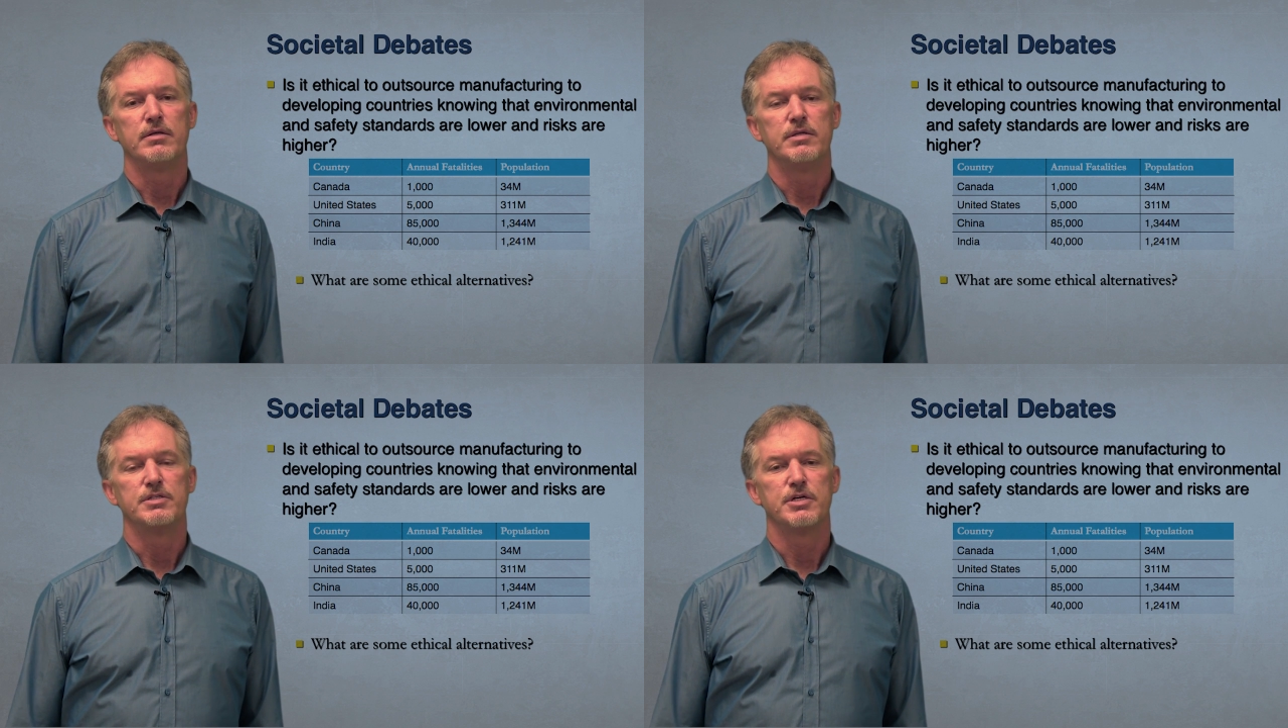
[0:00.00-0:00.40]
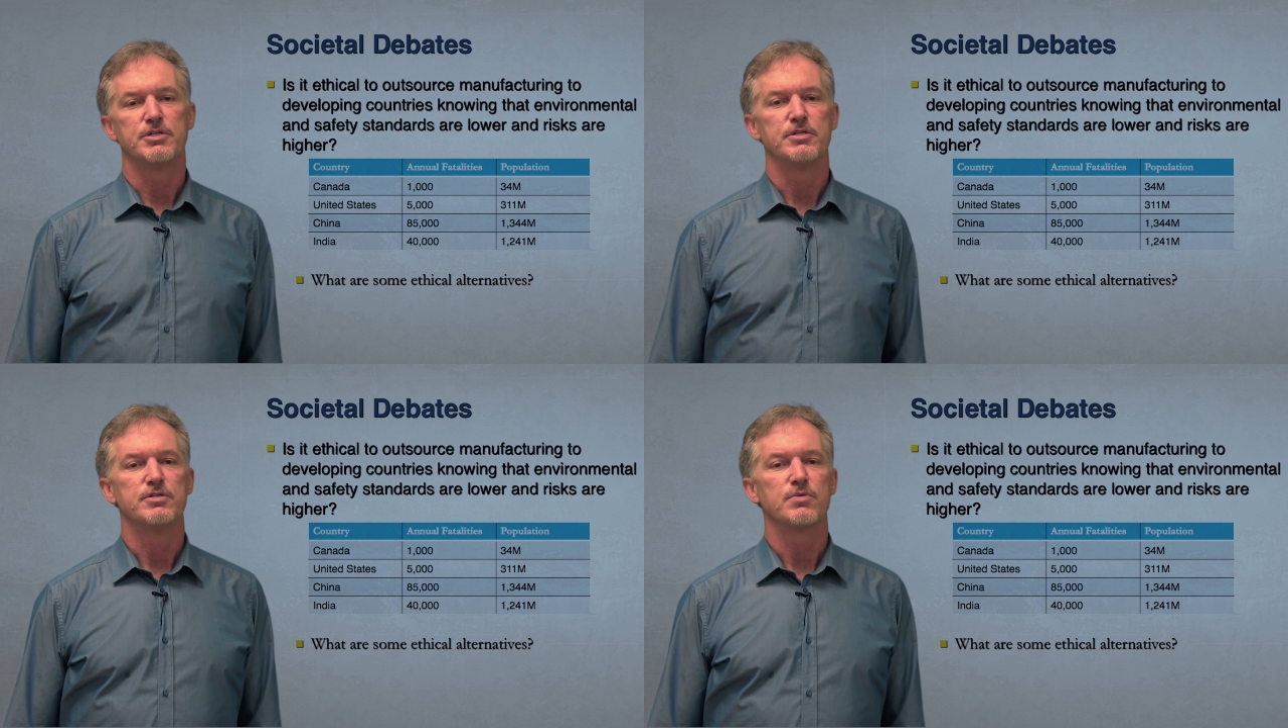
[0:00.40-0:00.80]

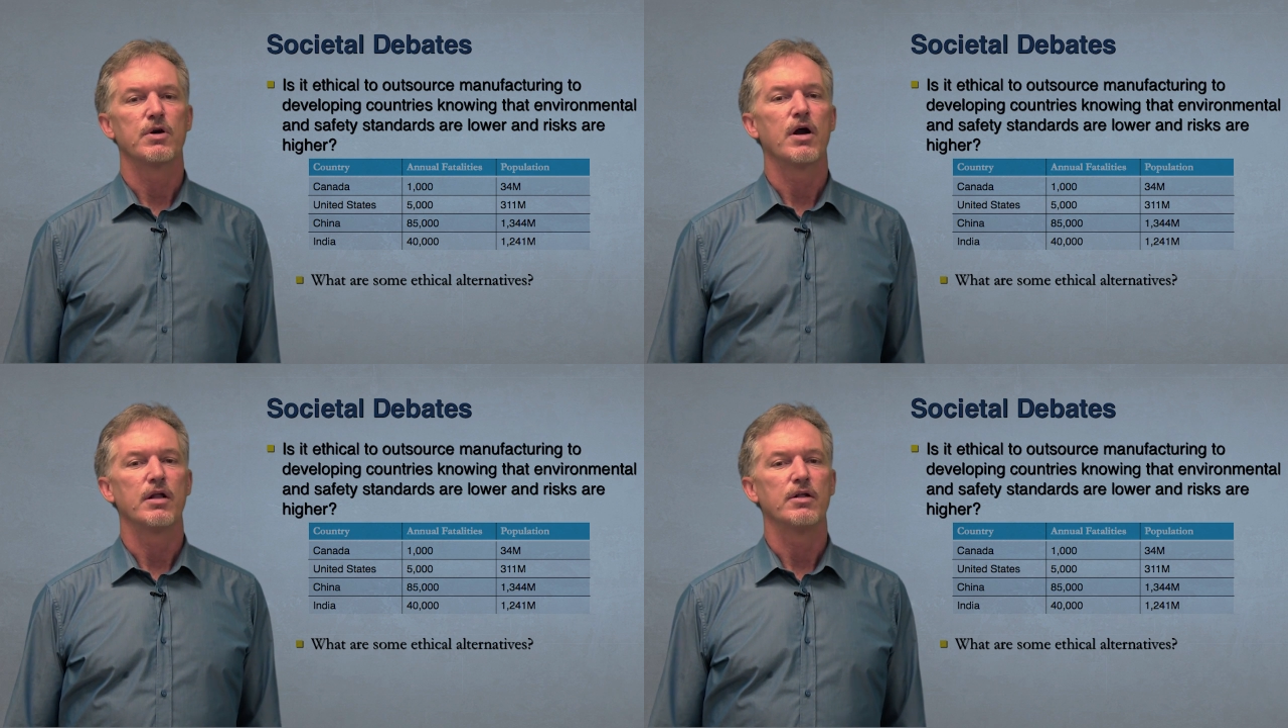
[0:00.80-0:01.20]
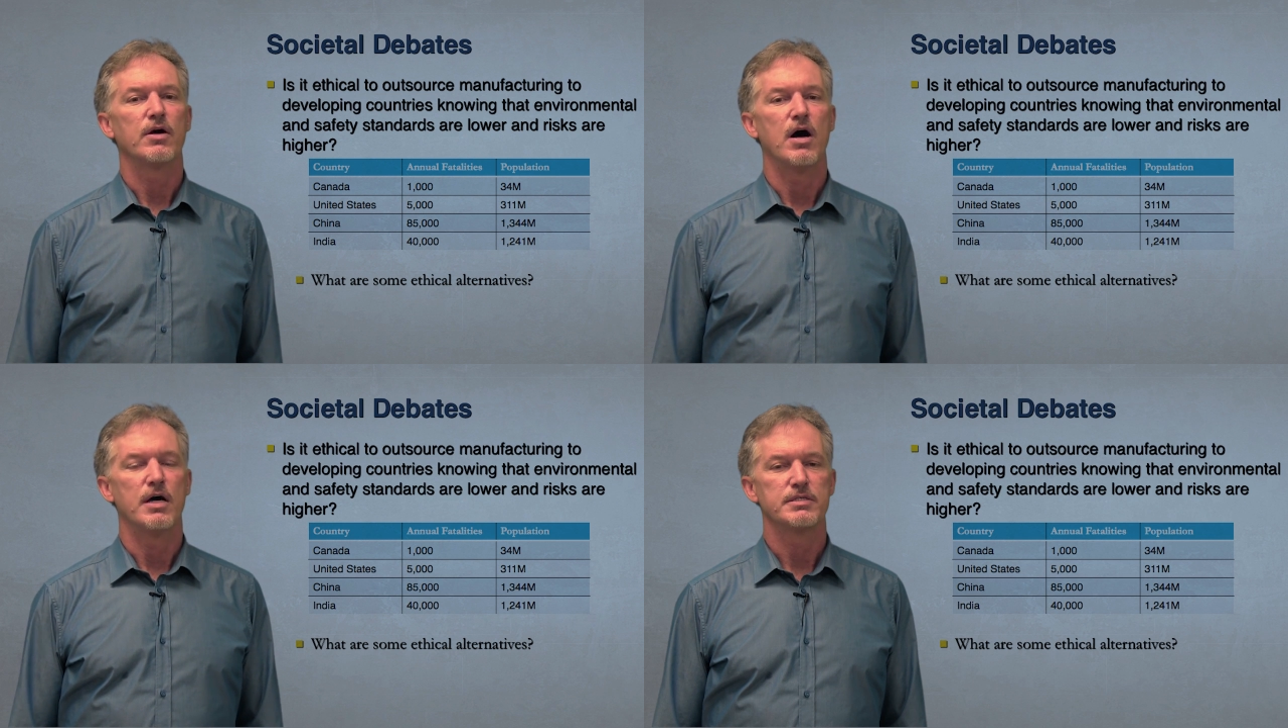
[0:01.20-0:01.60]
decisions regarding the
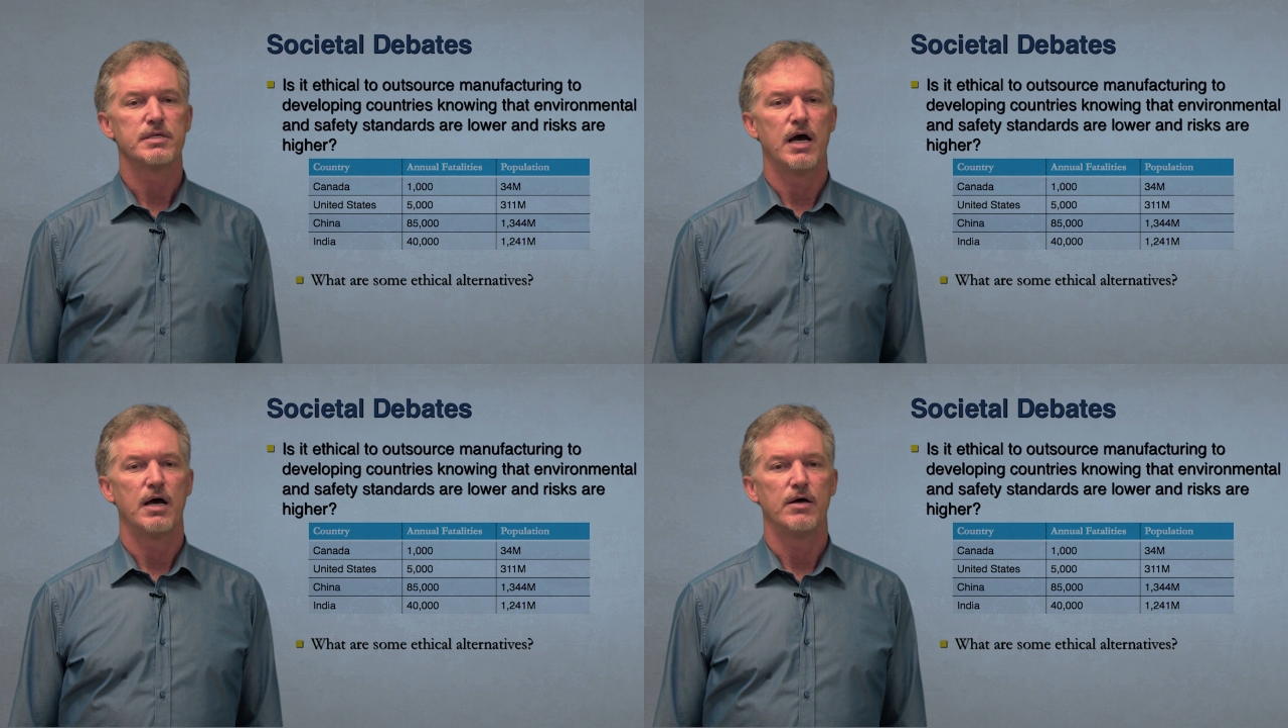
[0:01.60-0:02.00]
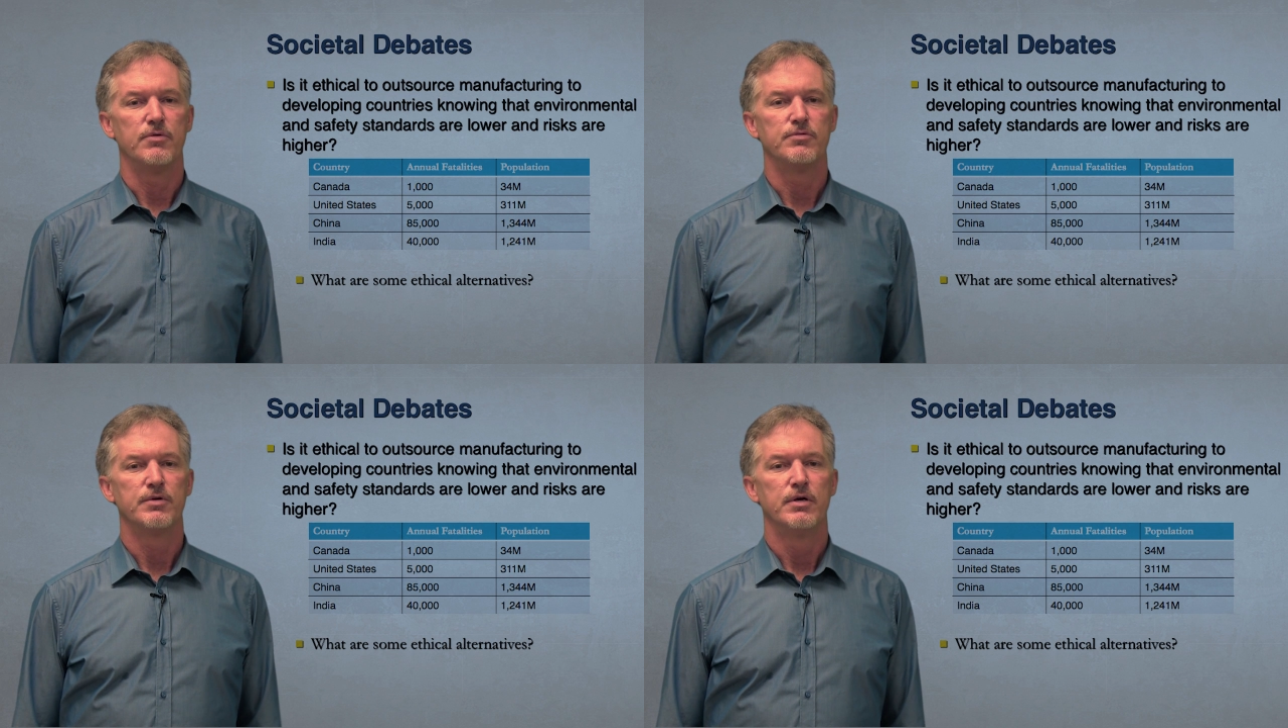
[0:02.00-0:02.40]
costs
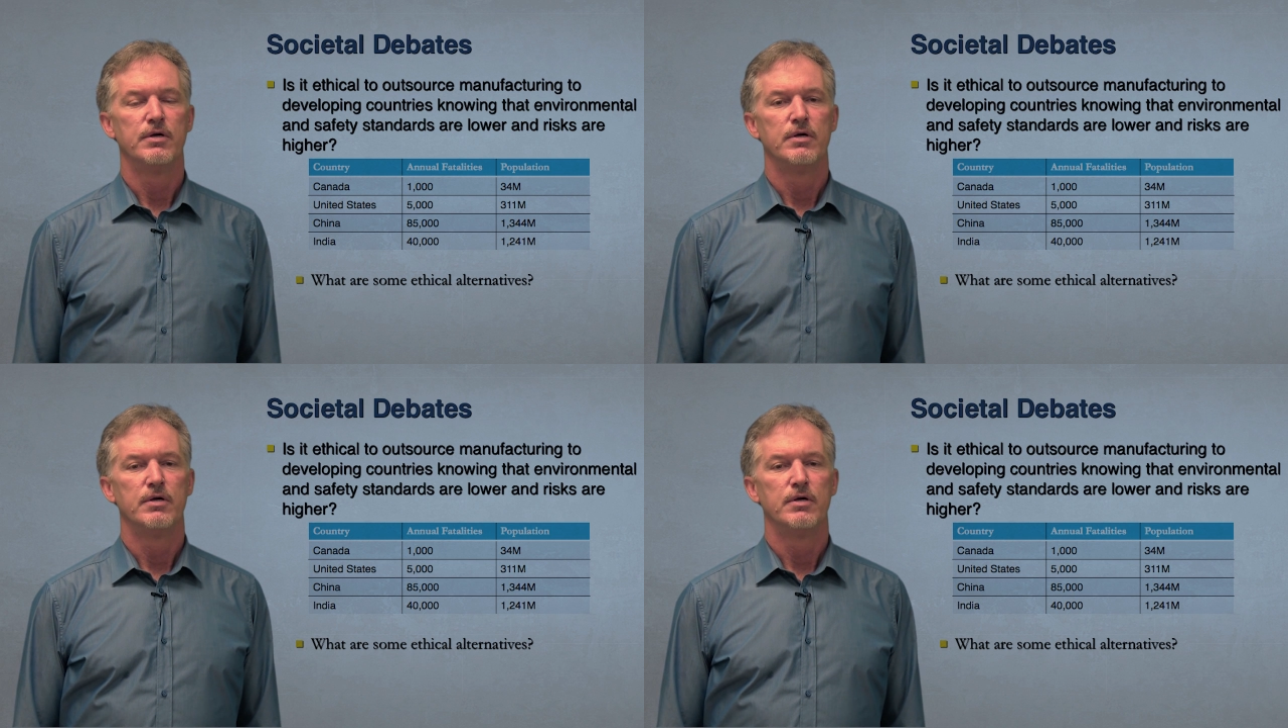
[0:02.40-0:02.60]
of